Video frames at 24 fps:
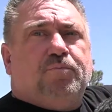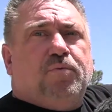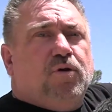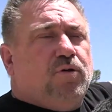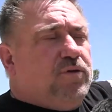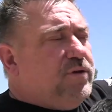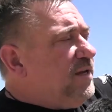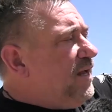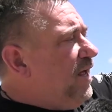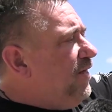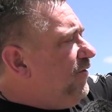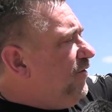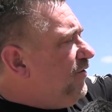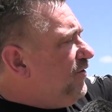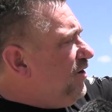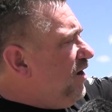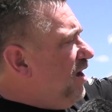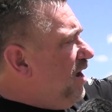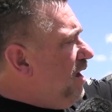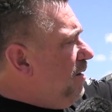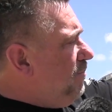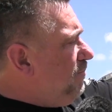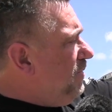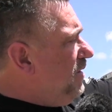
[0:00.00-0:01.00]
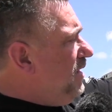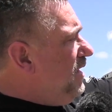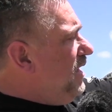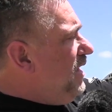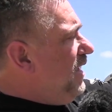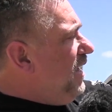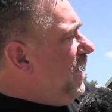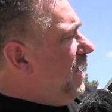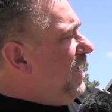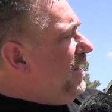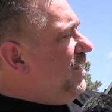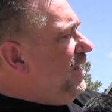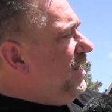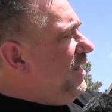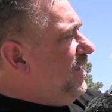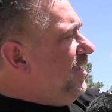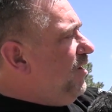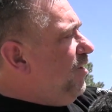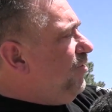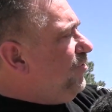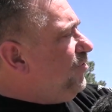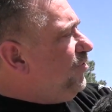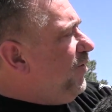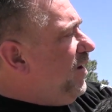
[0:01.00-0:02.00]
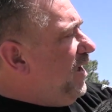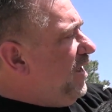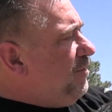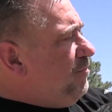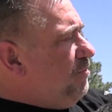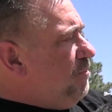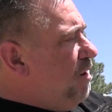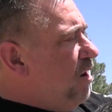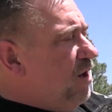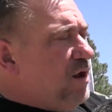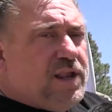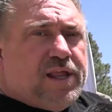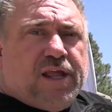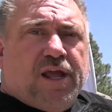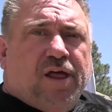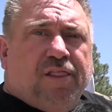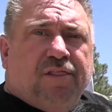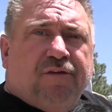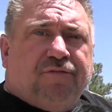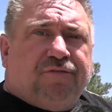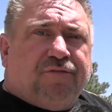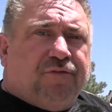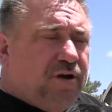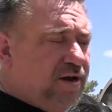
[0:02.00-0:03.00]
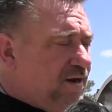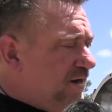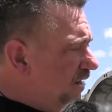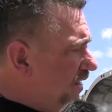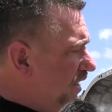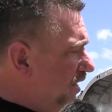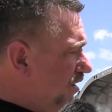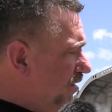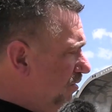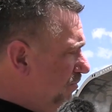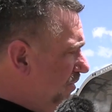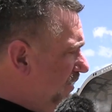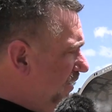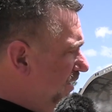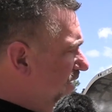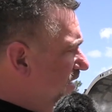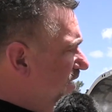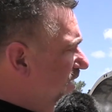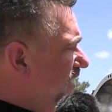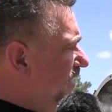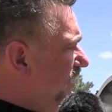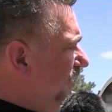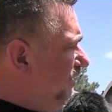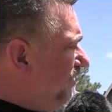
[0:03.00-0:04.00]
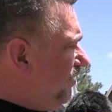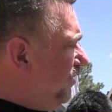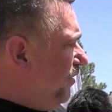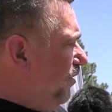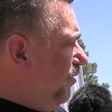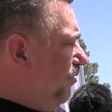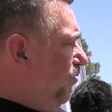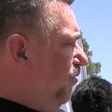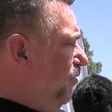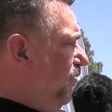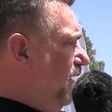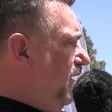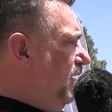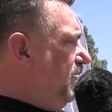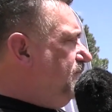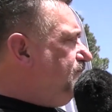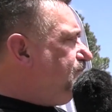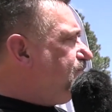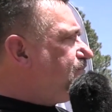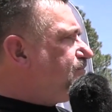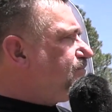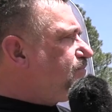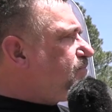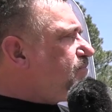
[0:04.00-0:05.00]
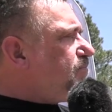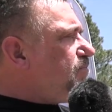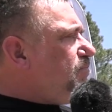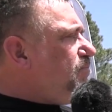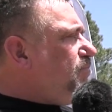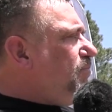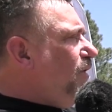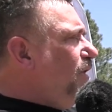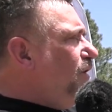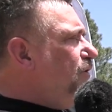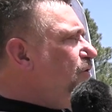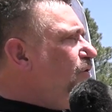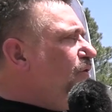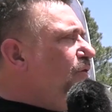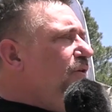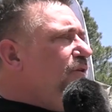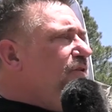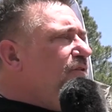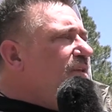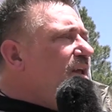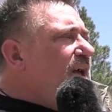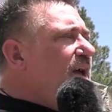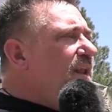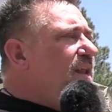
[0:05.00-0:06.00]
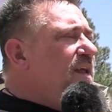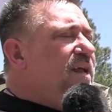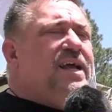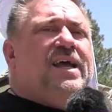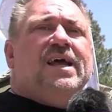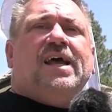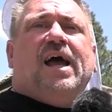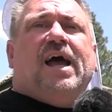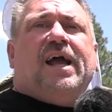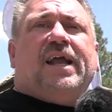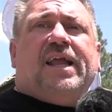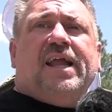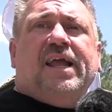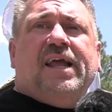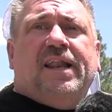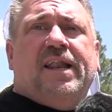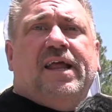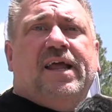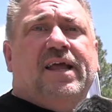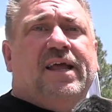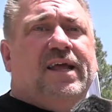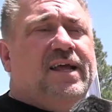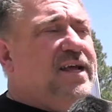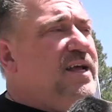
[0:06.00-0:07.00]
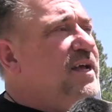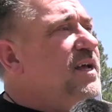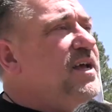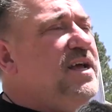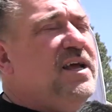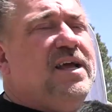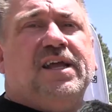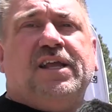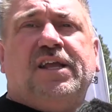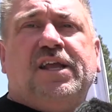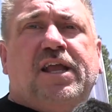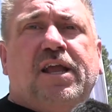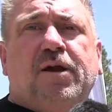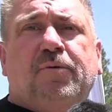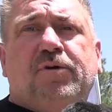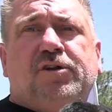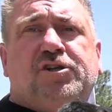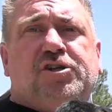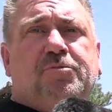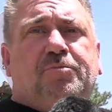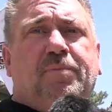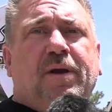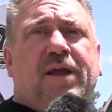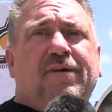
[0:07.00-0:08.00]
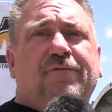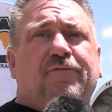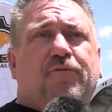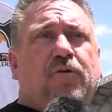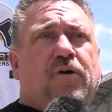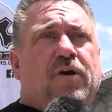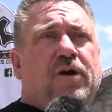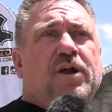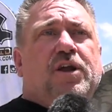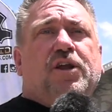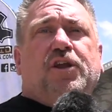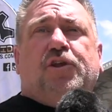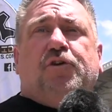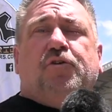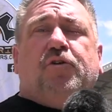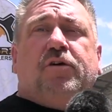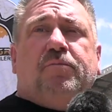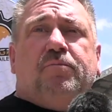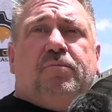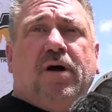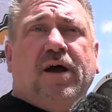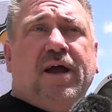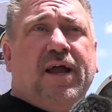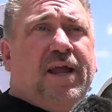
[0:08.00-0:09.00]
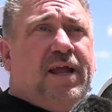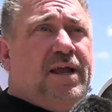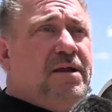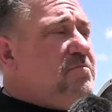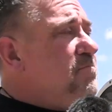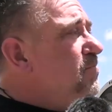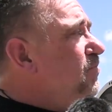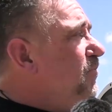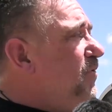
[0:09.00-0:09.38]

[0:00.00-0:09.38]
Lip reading: pulled together top, and then it also had Molly on the front here. But so there's that. Again, you get what you pay for. You can buy,